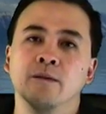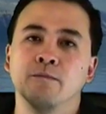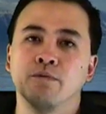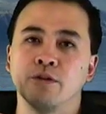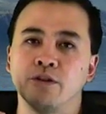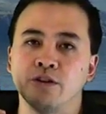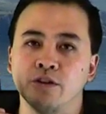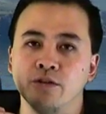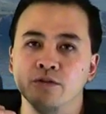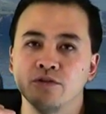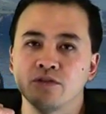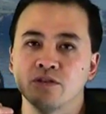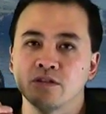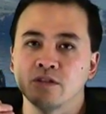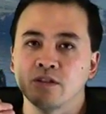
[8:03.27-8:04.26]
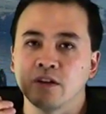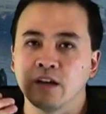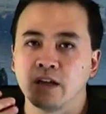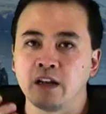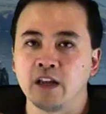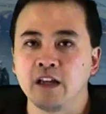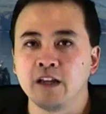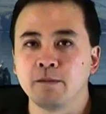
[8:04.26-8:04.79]
produce
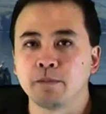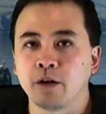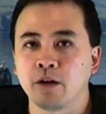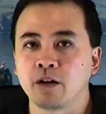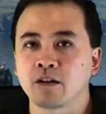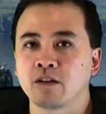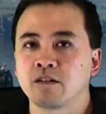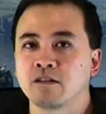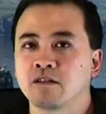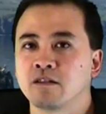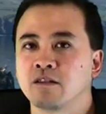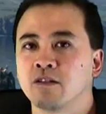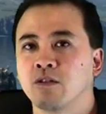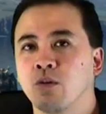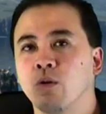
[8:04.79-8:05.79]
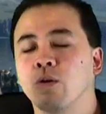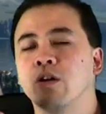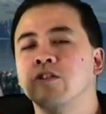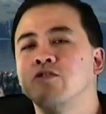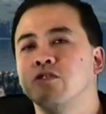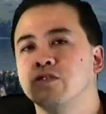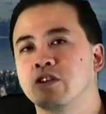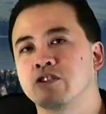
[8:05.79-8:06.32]
an ebook or
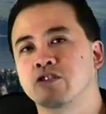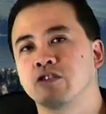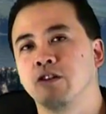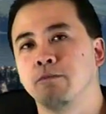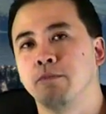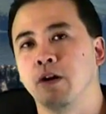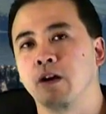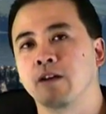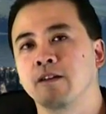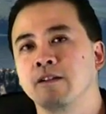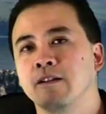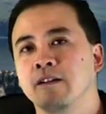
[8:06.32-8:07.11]
a traditional book.